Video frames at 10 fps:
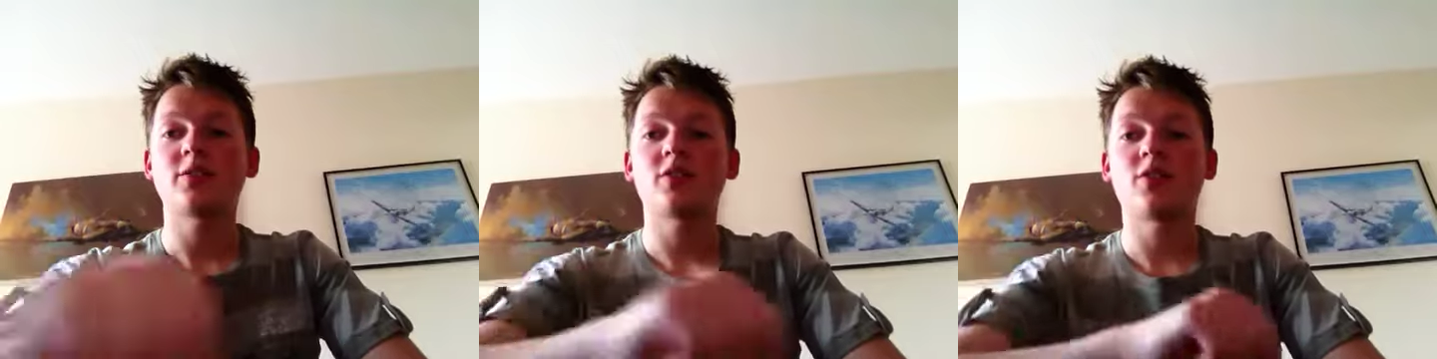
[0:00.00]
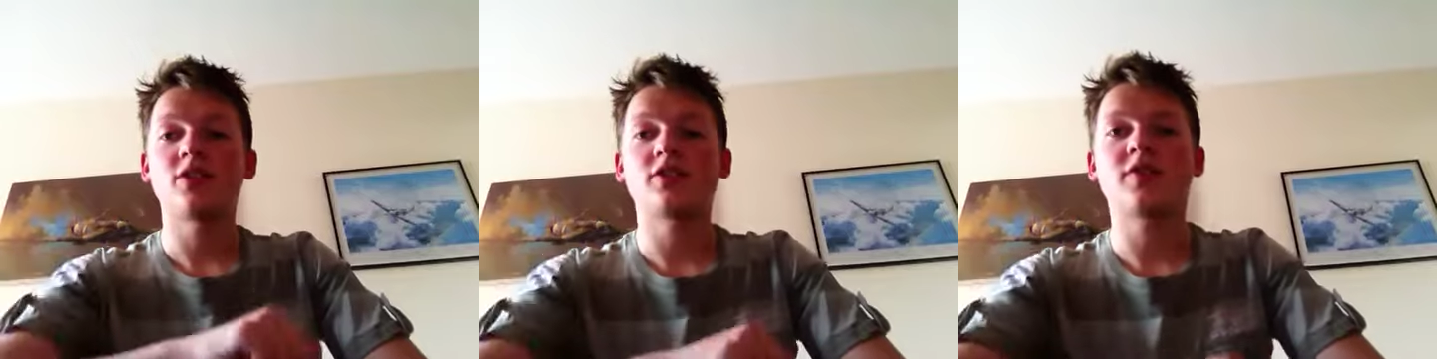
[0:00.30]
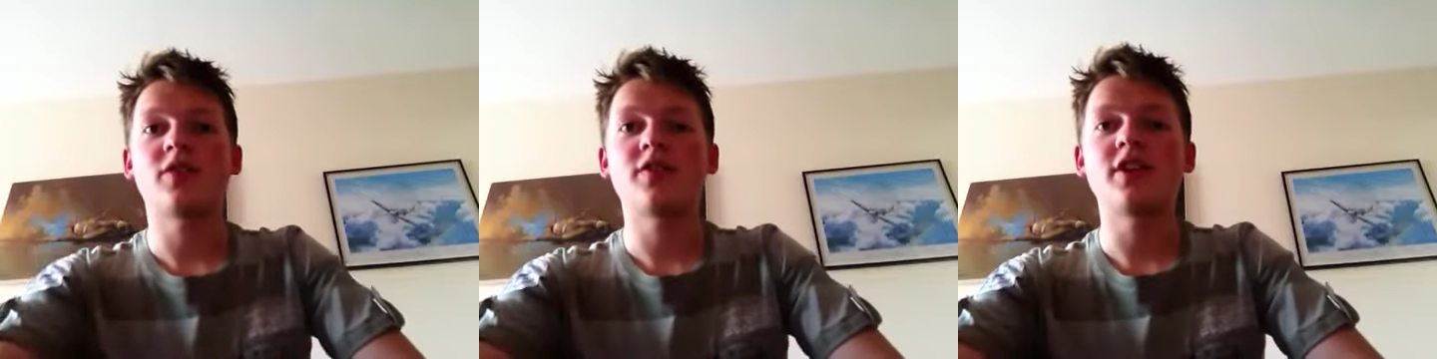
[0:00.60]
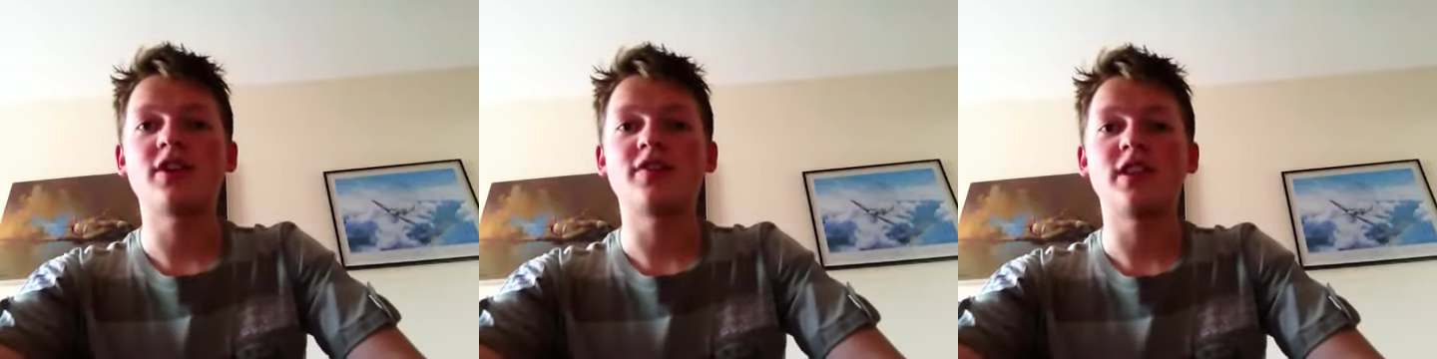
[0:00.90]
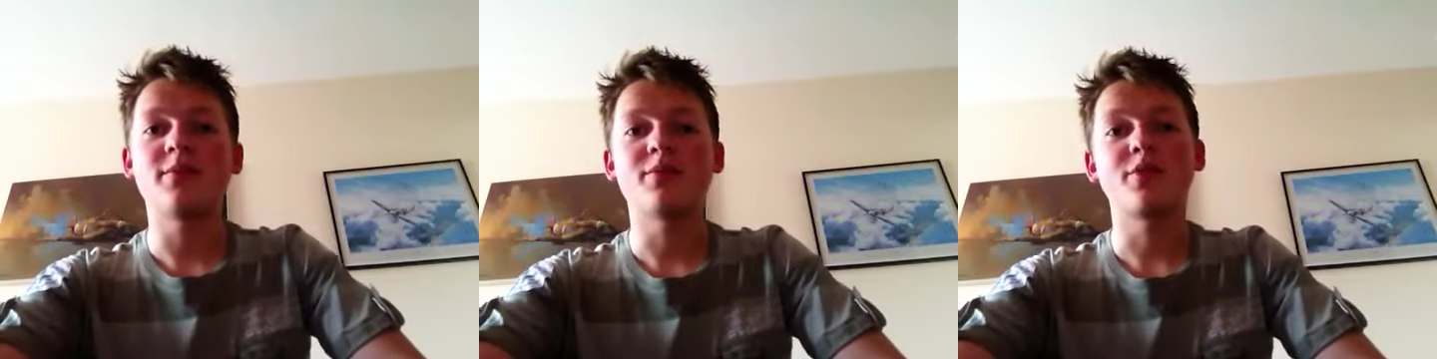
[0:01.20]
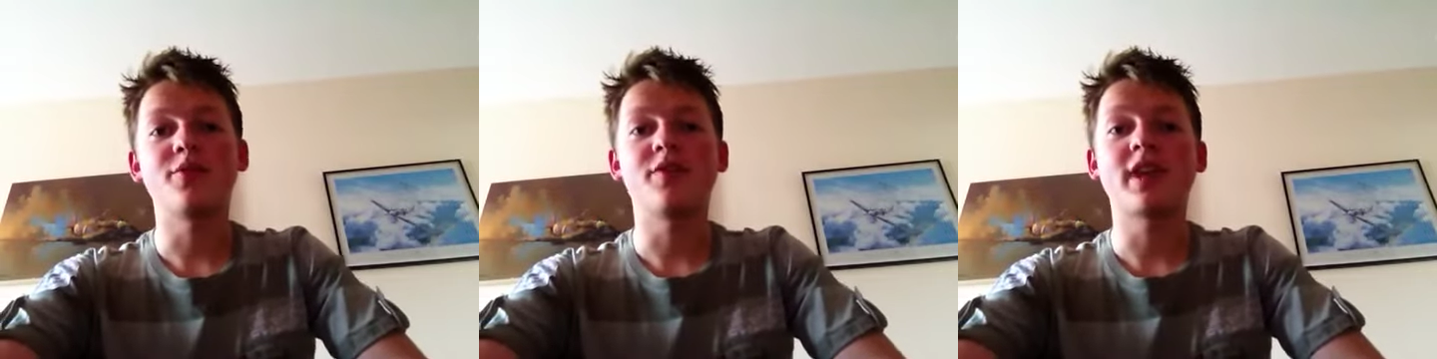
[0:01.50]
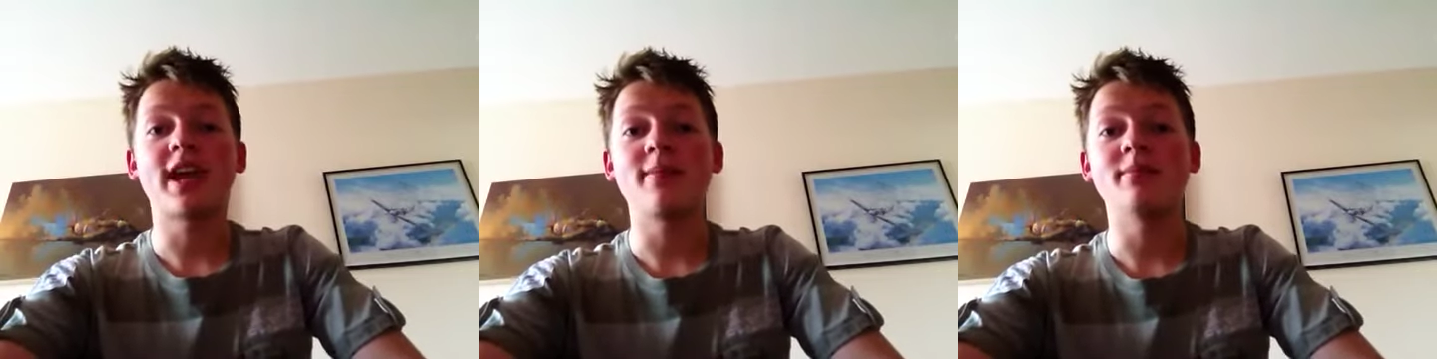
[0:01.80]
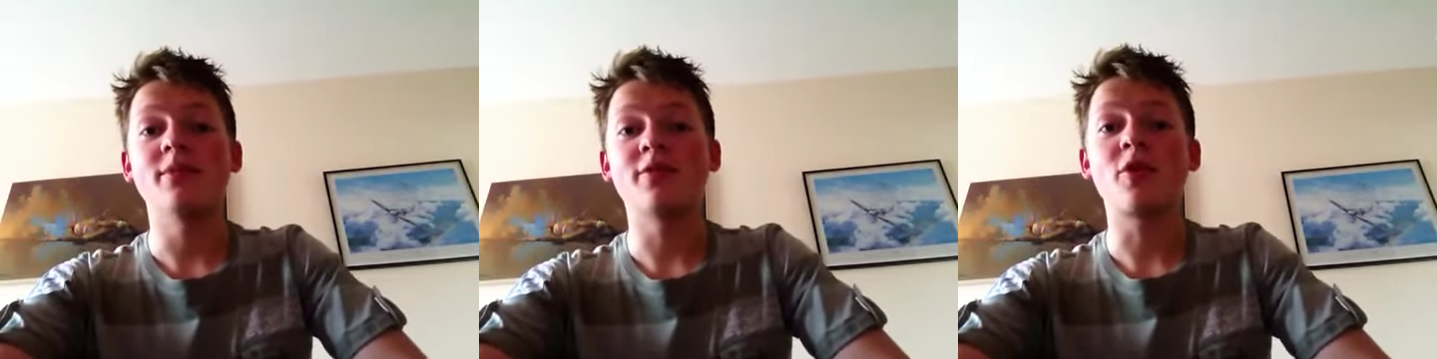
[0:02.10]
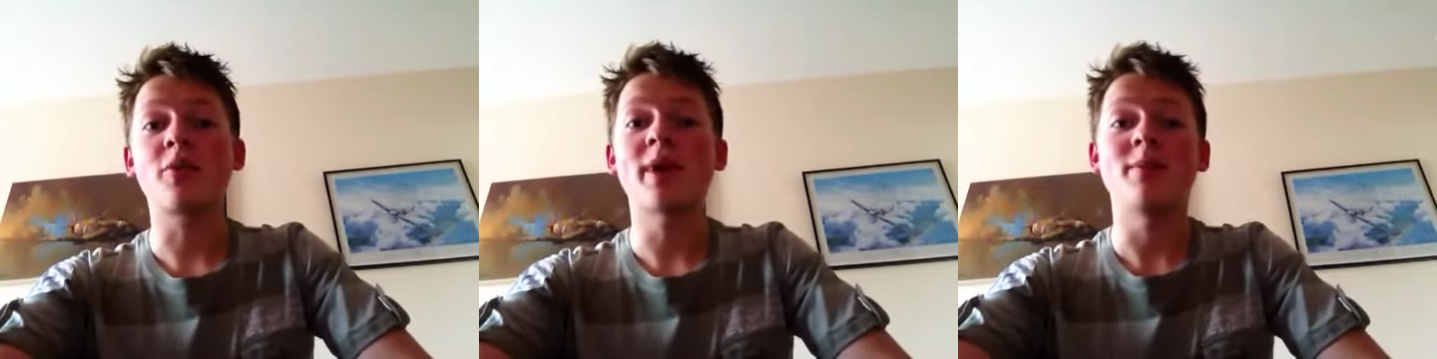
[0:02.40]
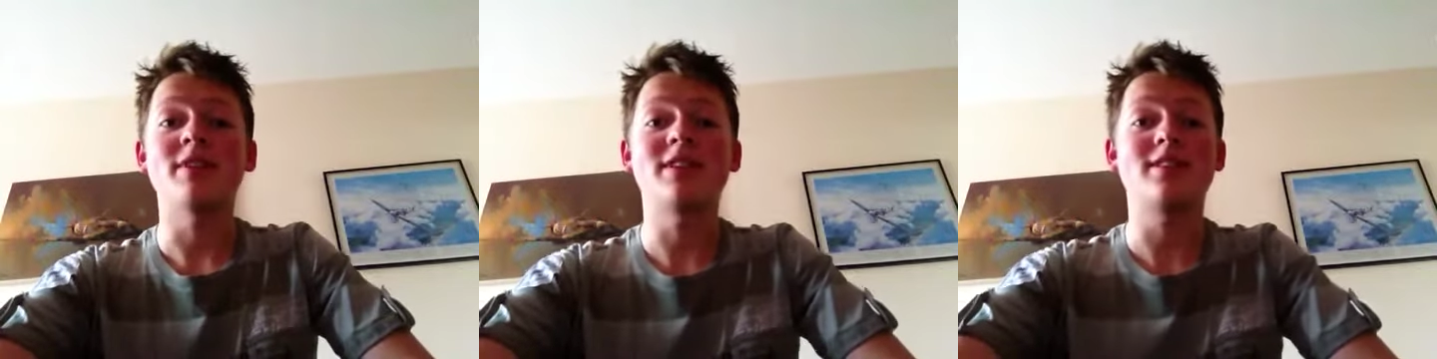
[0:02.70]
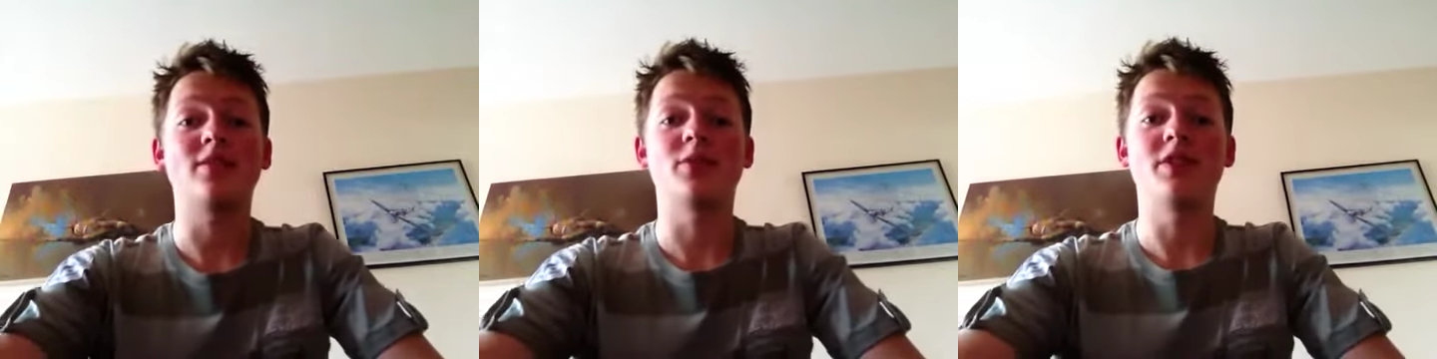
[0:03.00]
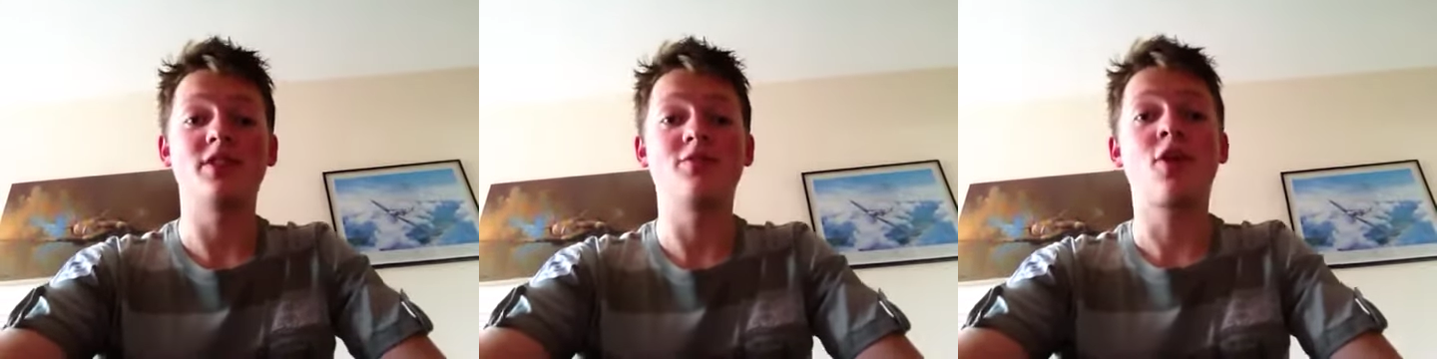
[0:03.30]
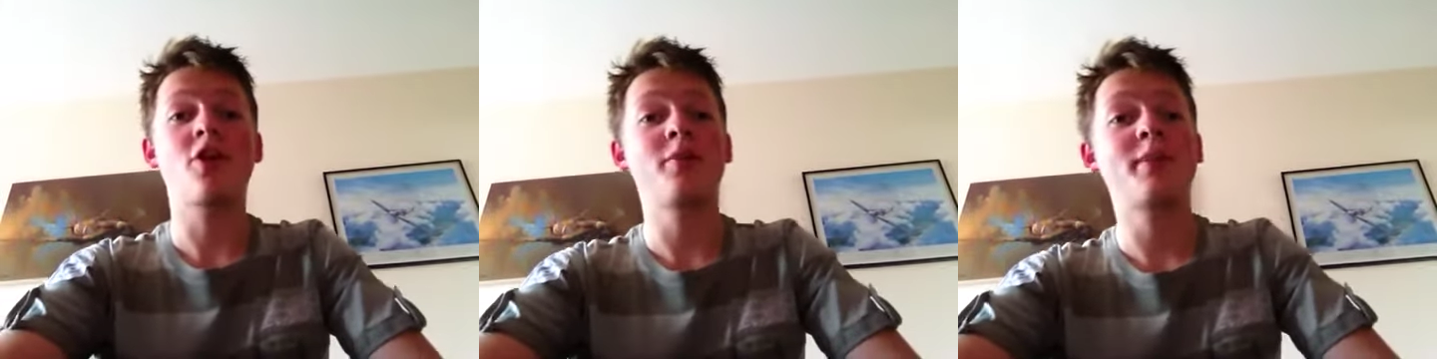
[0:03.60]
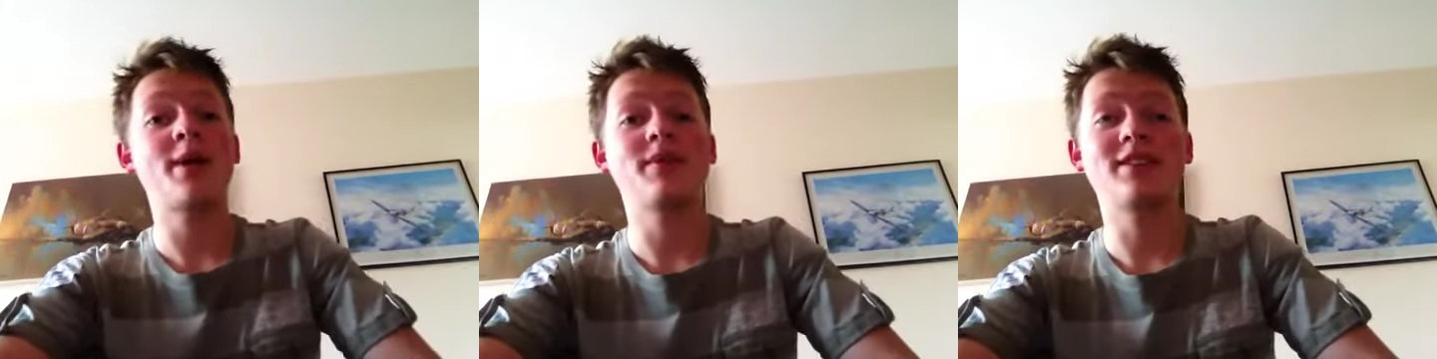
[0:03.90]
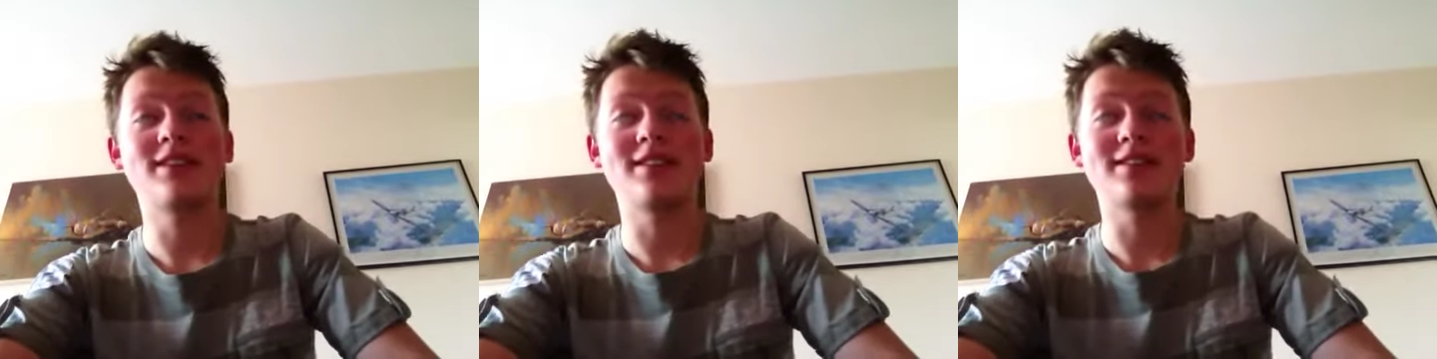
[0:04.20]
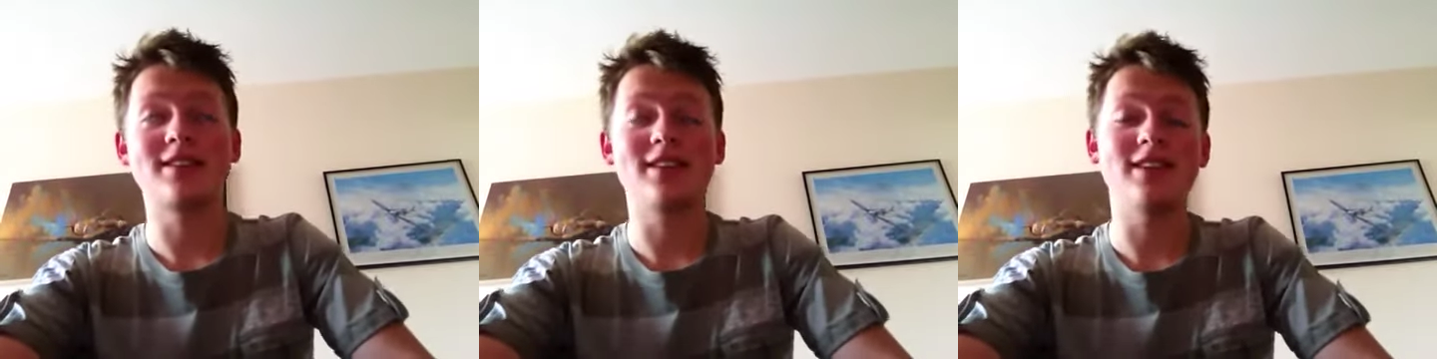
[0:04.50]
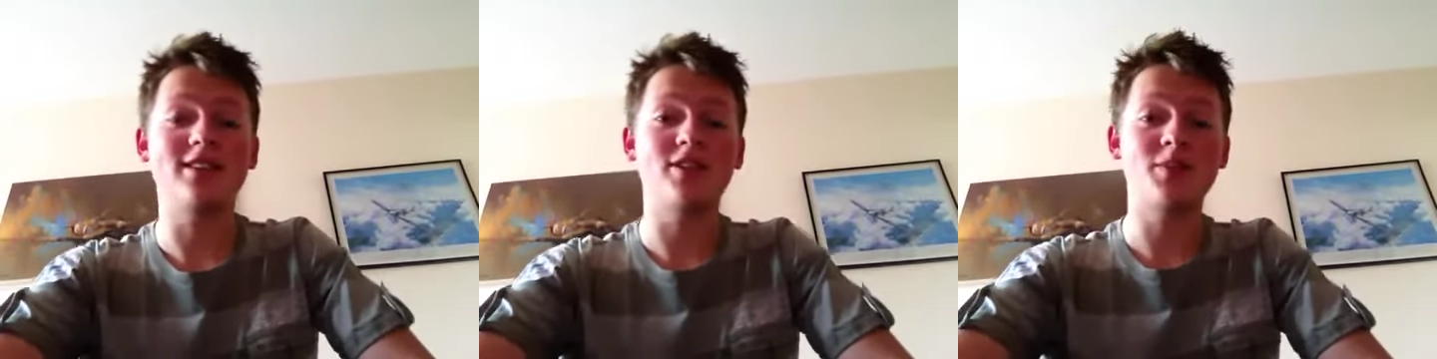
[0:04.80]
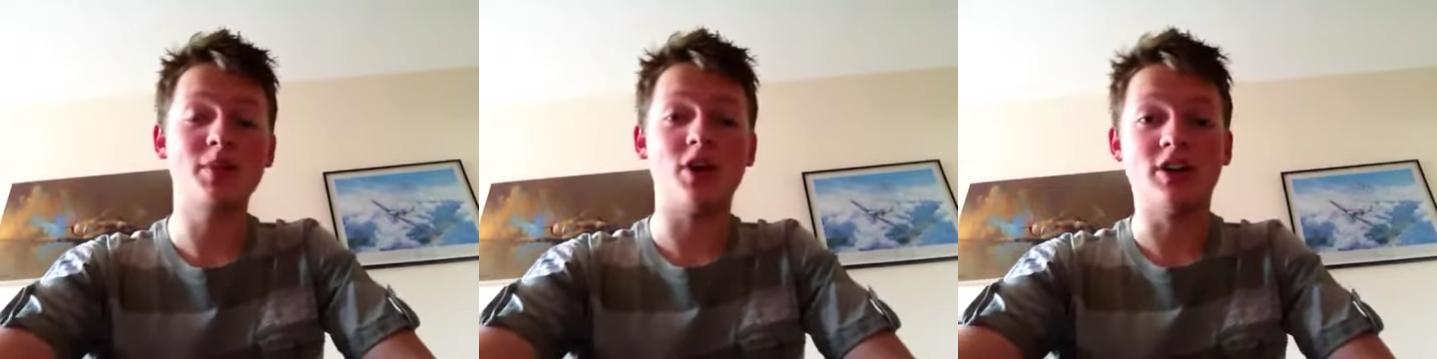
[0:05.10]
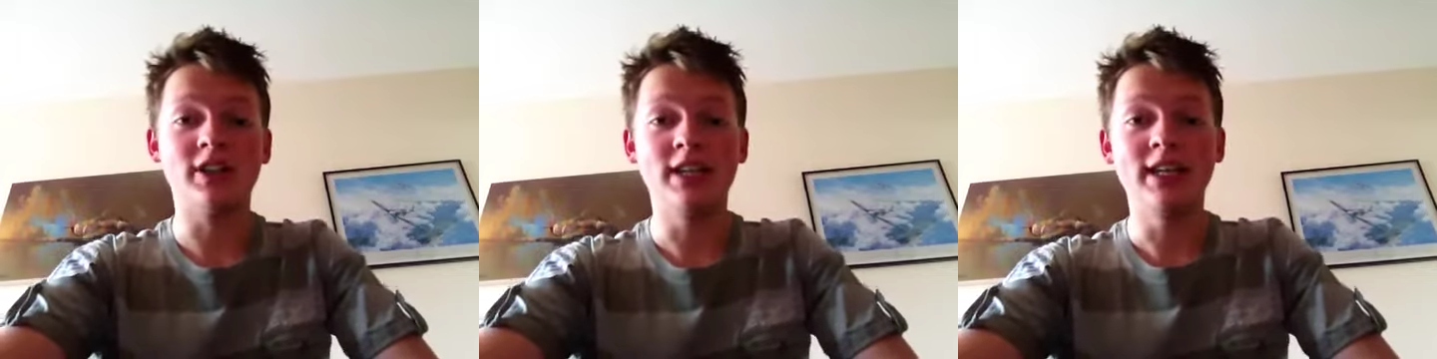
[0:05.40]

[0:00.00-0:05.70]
So I'm sure lots of you have heard of the improved game of rock, paper, scissors, which is rock, paper, scissors, lizard, spock.